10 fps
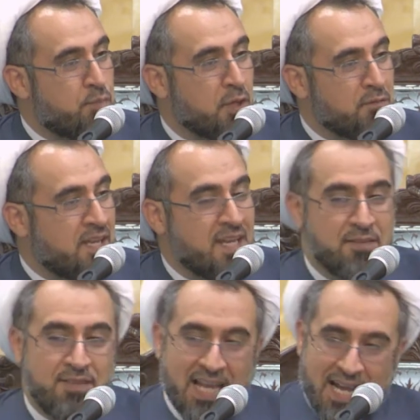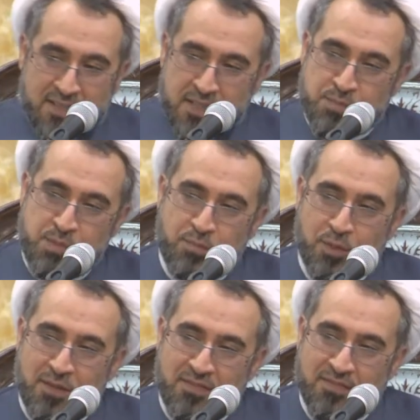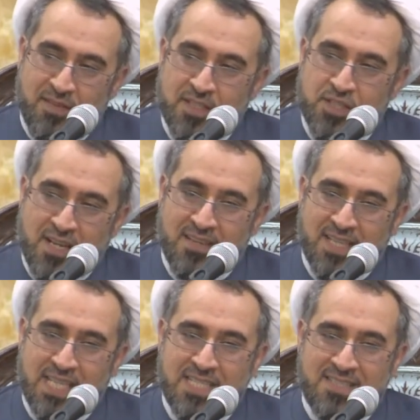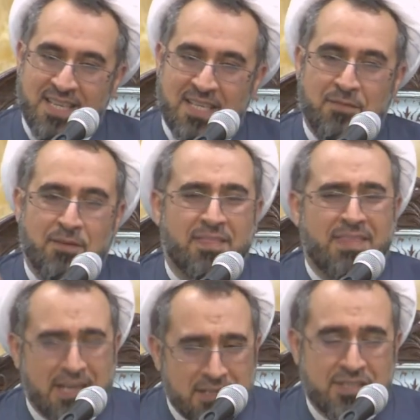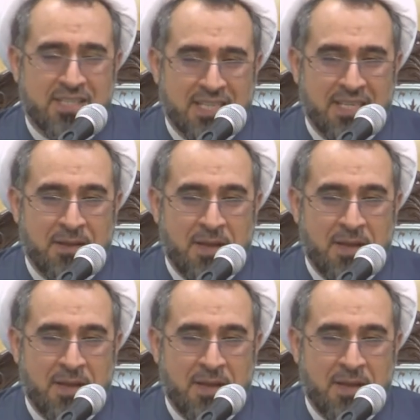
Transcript: of hell will address people of Jannah. They say, we are thirsty.